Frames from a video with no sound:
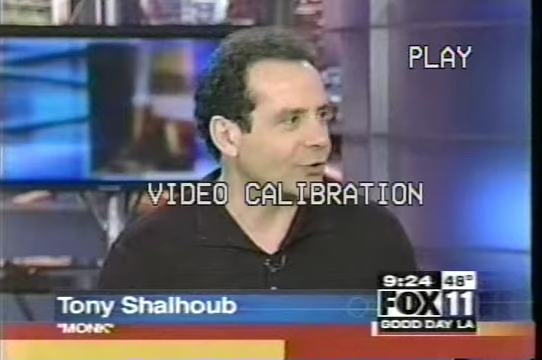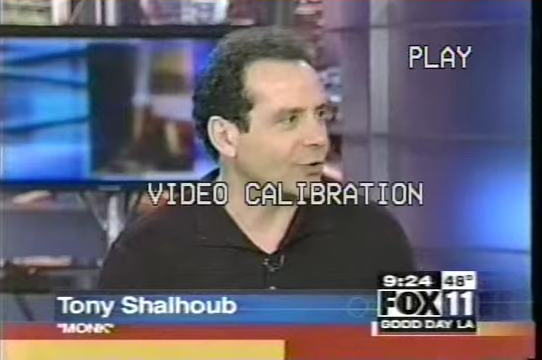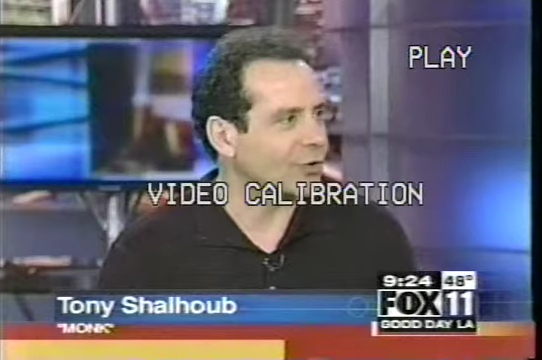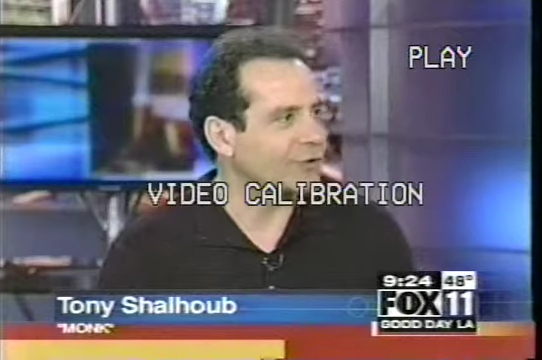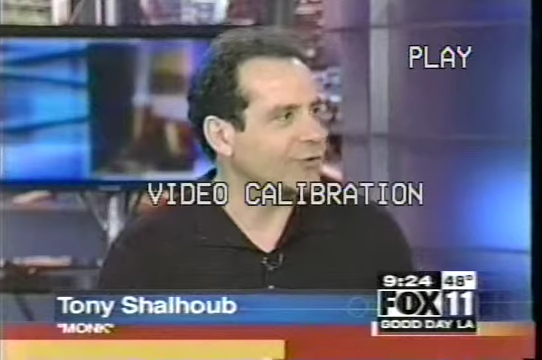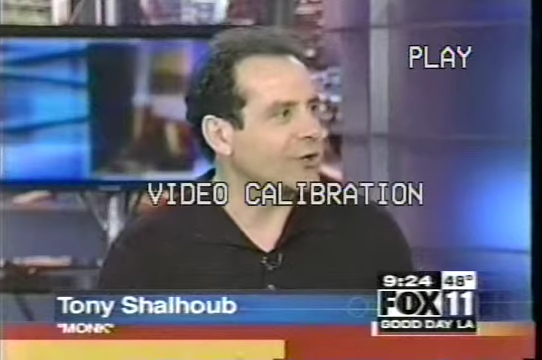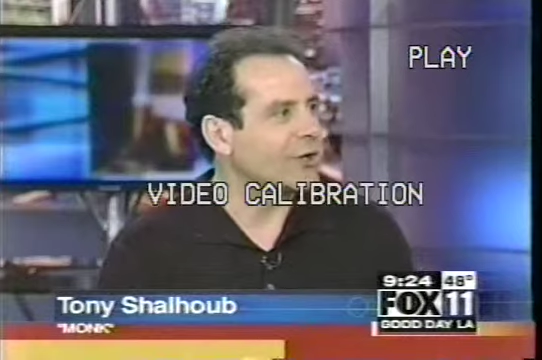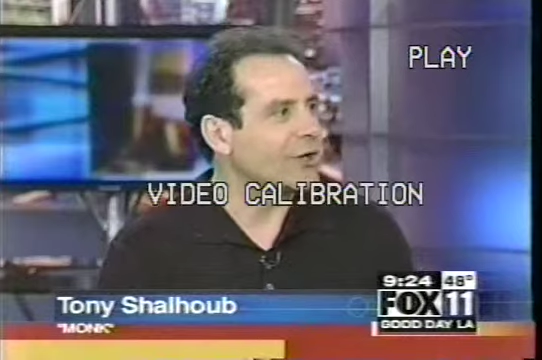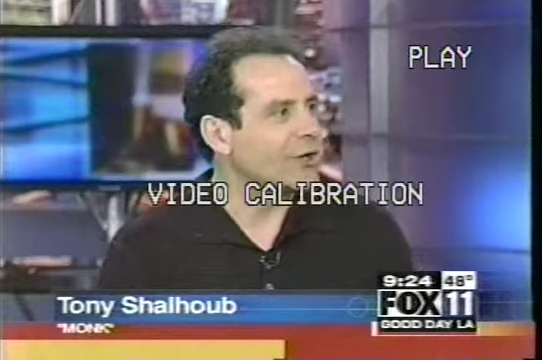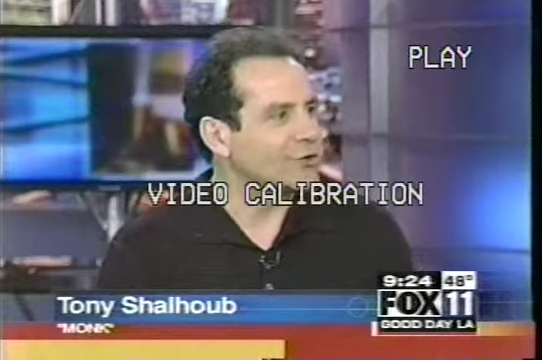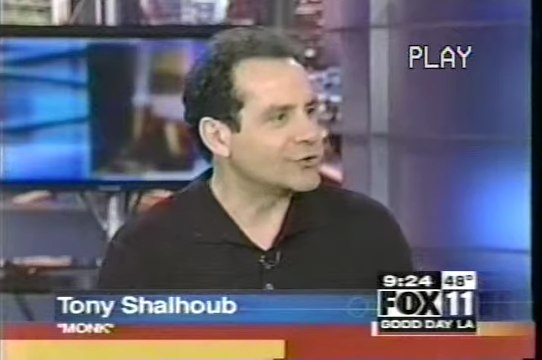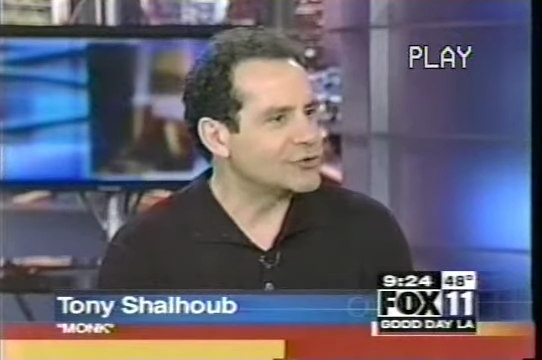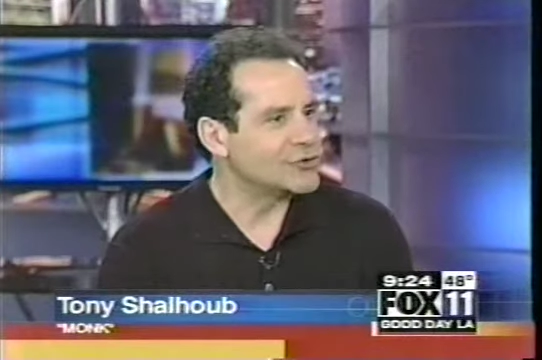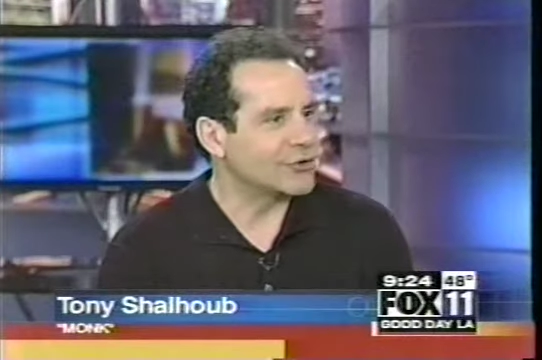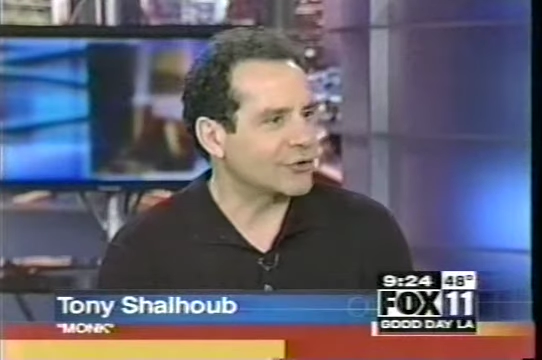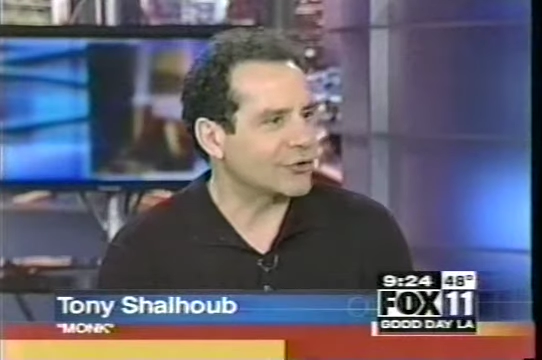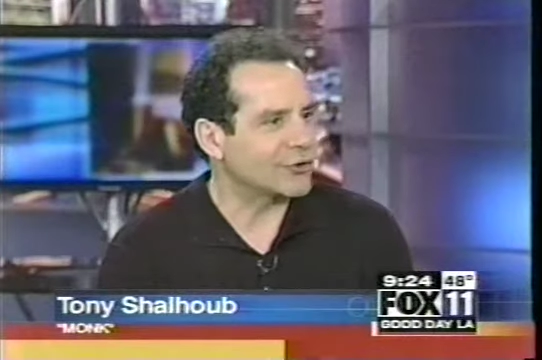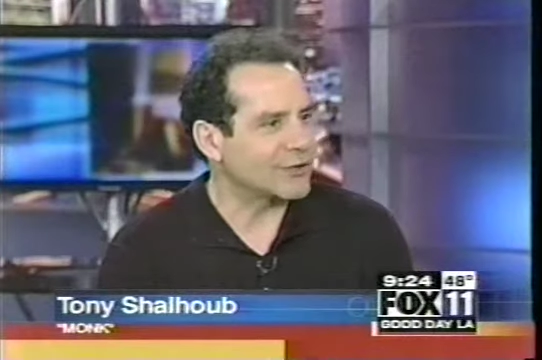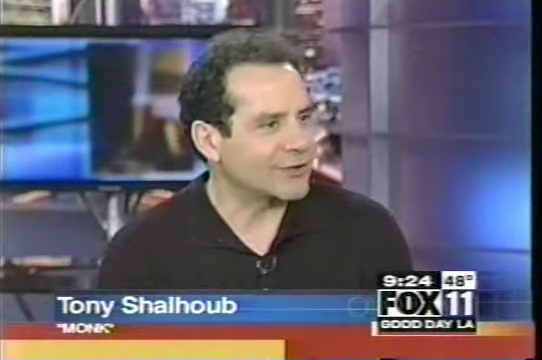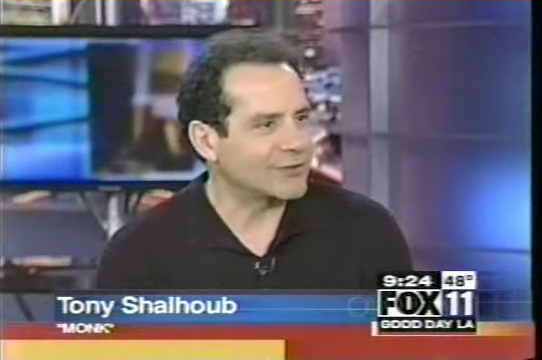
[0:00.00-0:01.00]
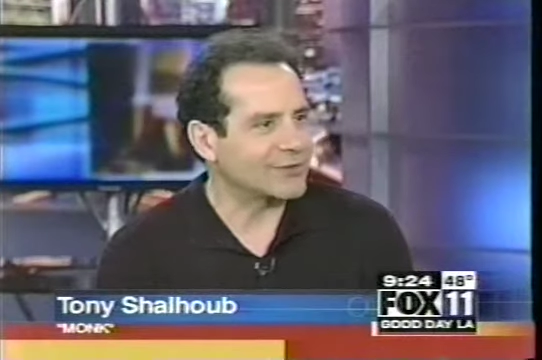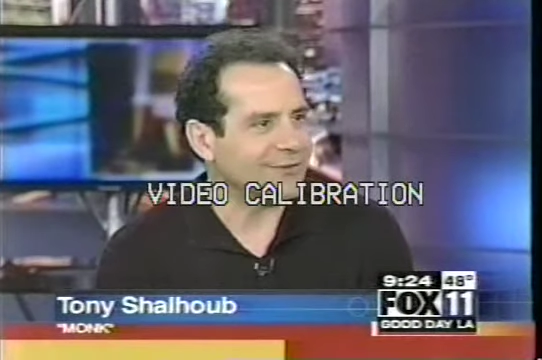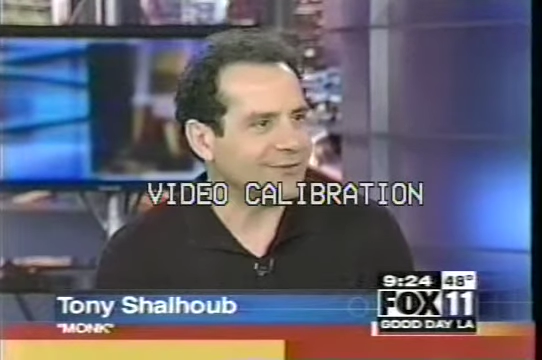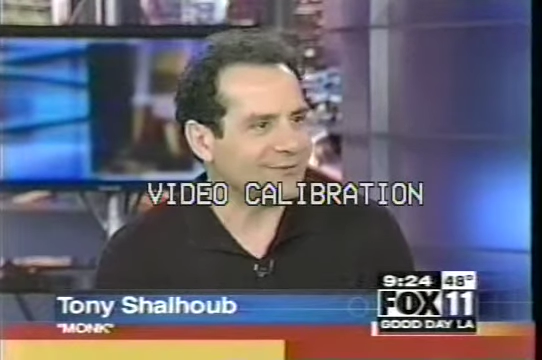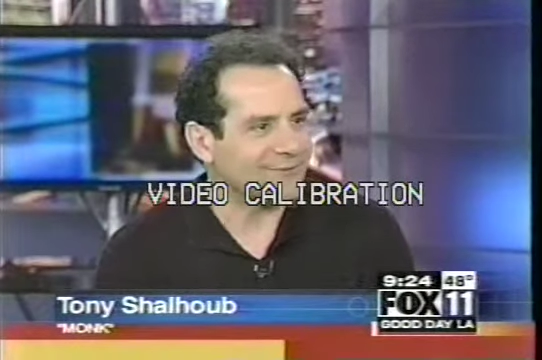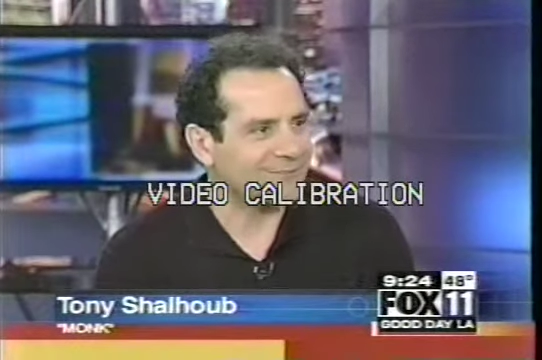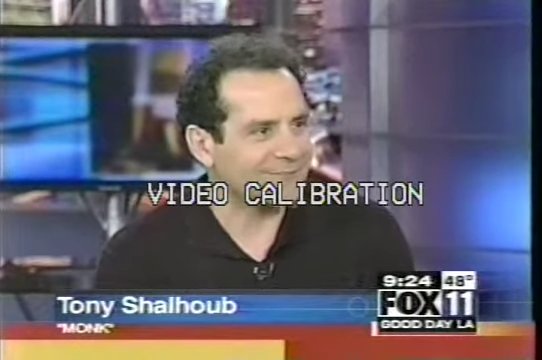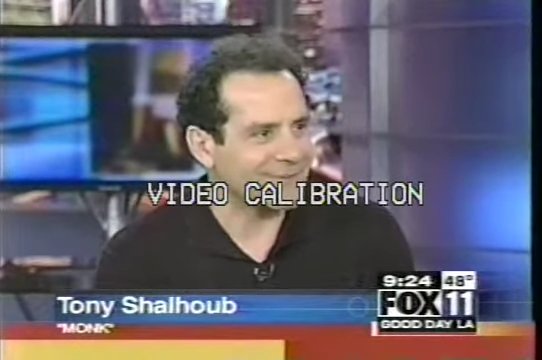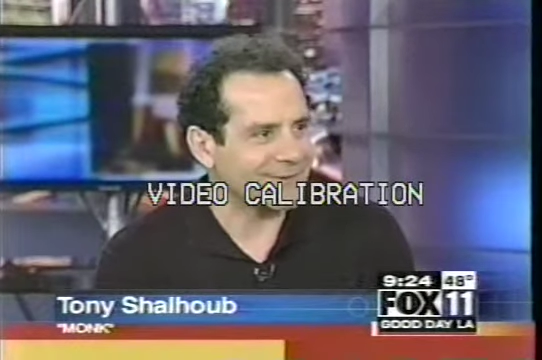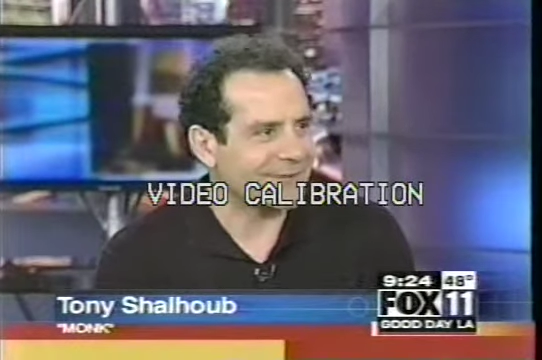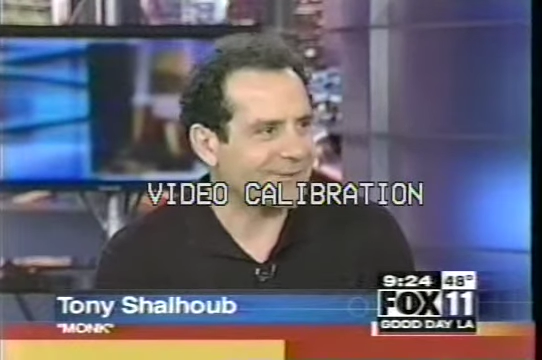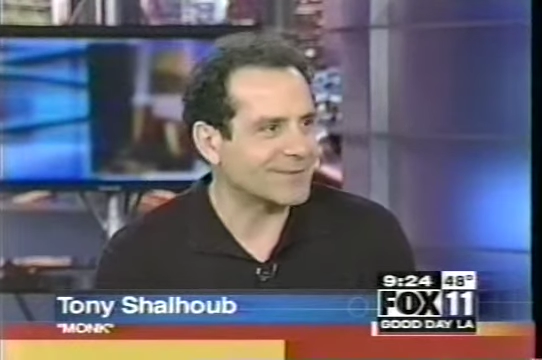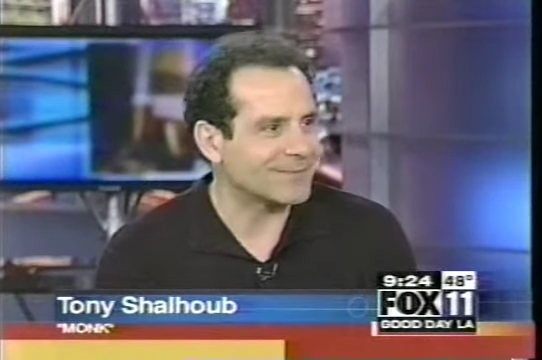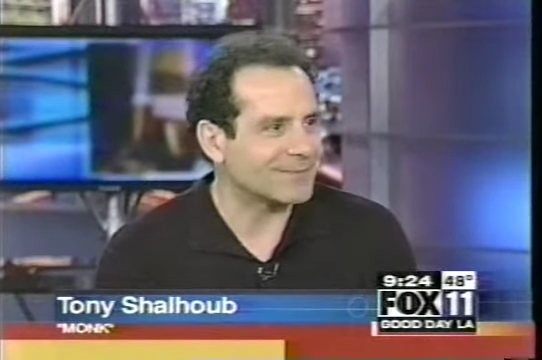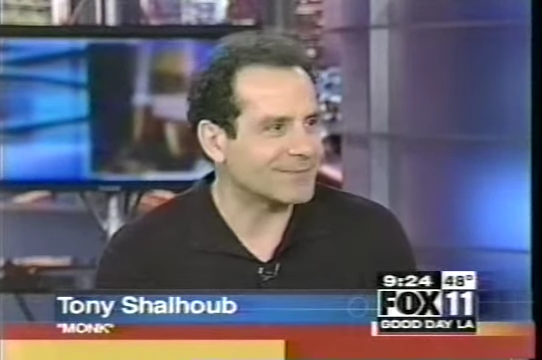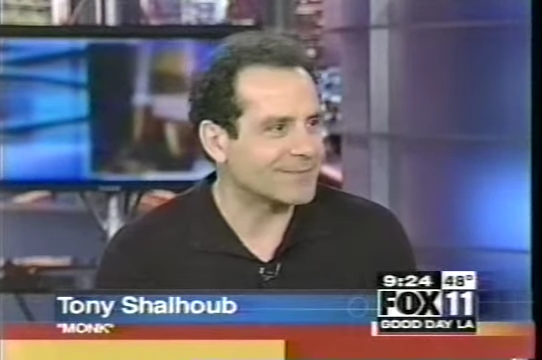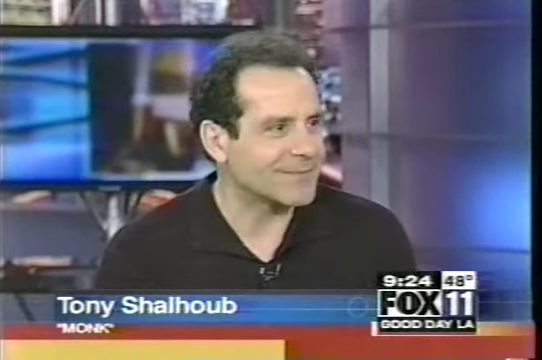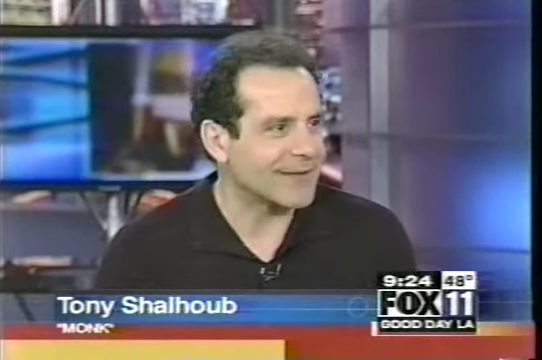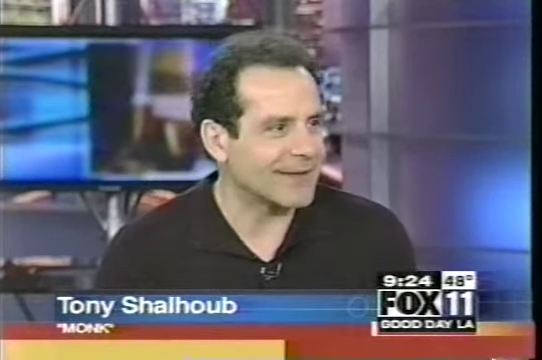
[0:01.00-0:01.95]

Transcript: called Journeys in Film,